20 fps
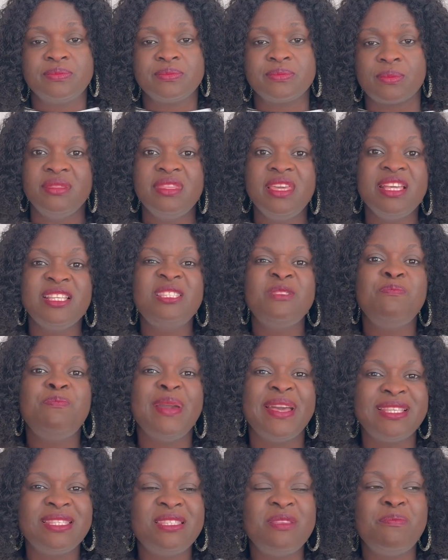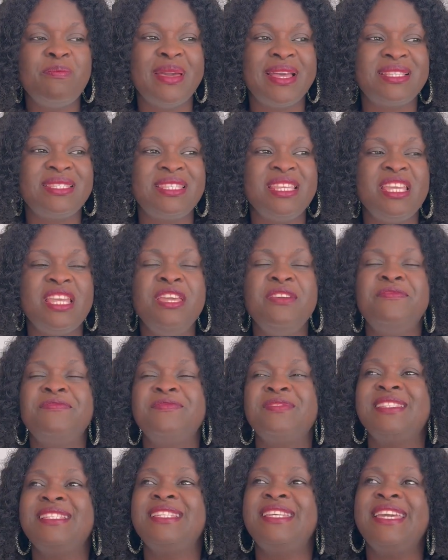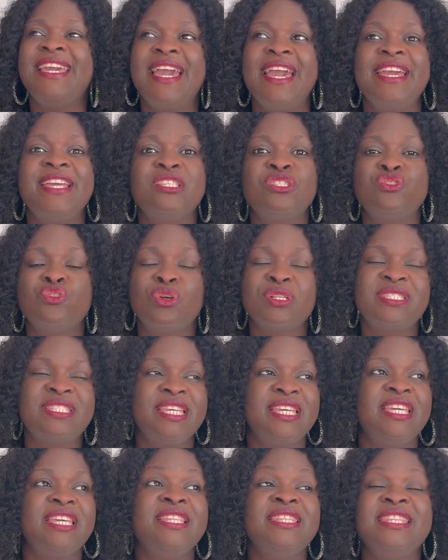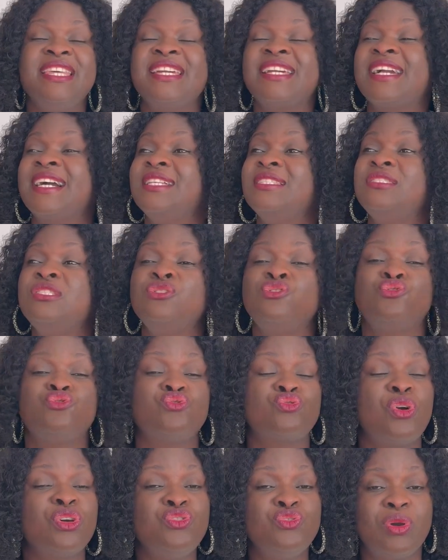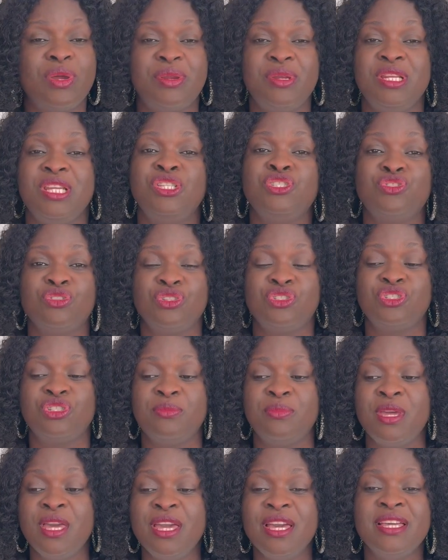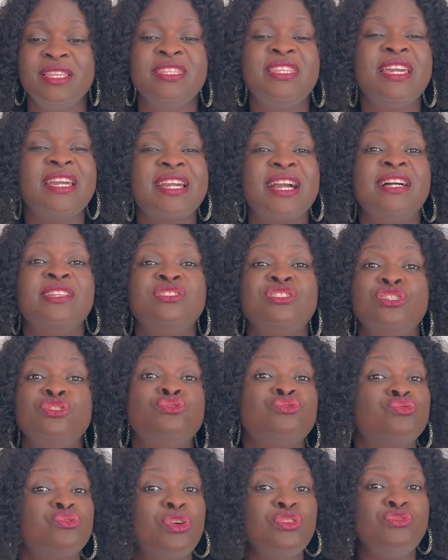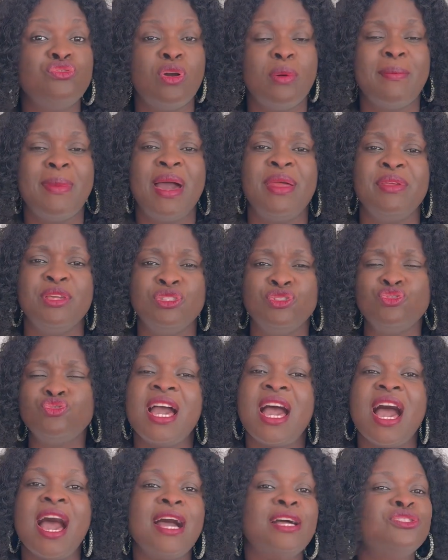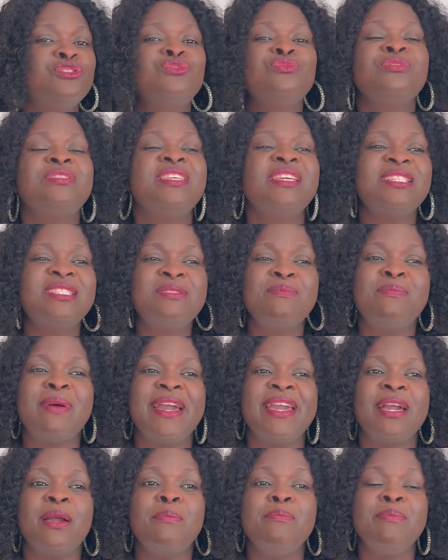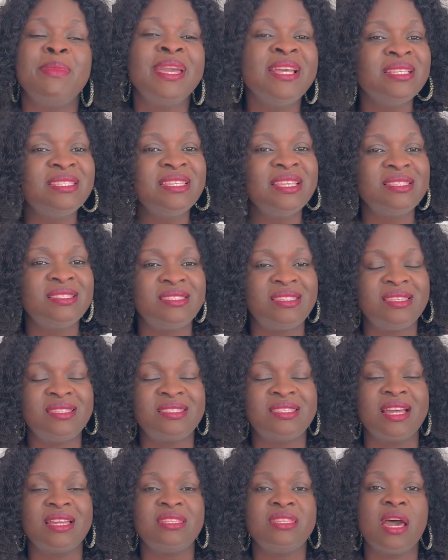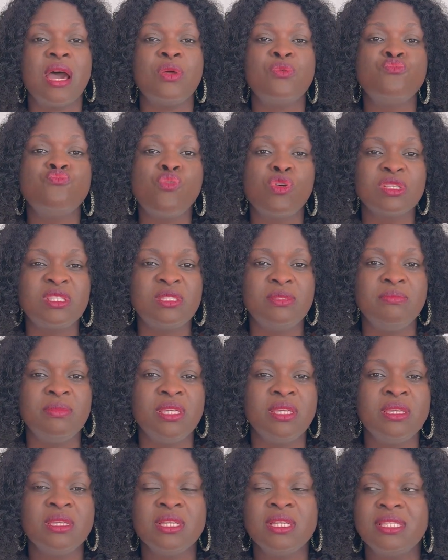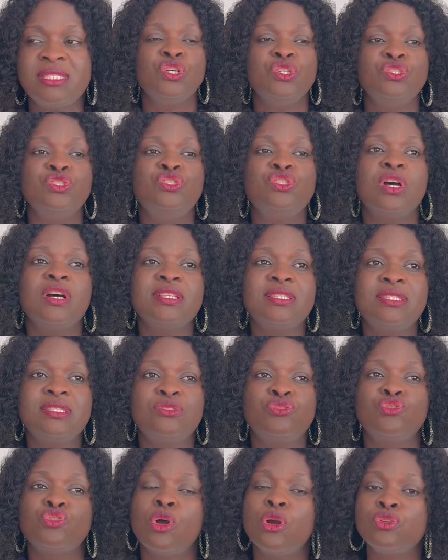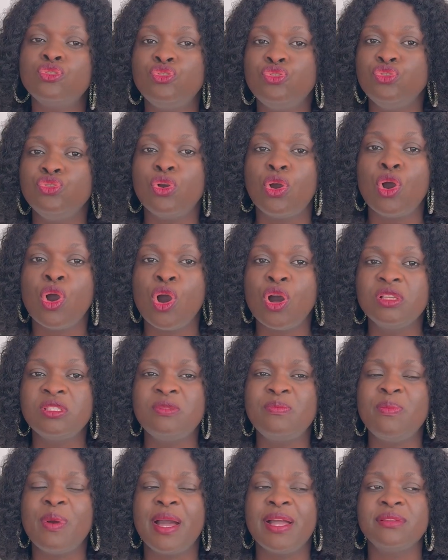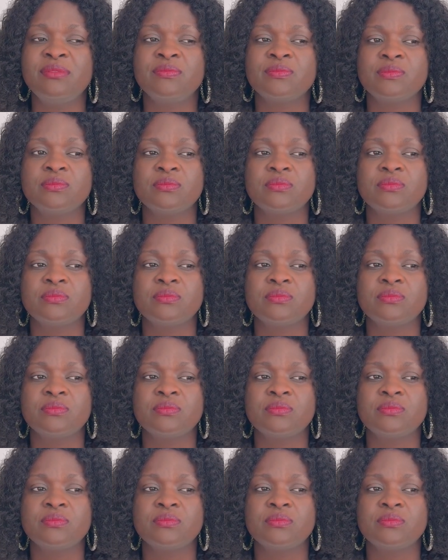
This bestie, bestie, if care is not taken, they can destroy your relationship. They can destroy your marriage. And to this, my amazing sister that wrote me, just talk to your husband,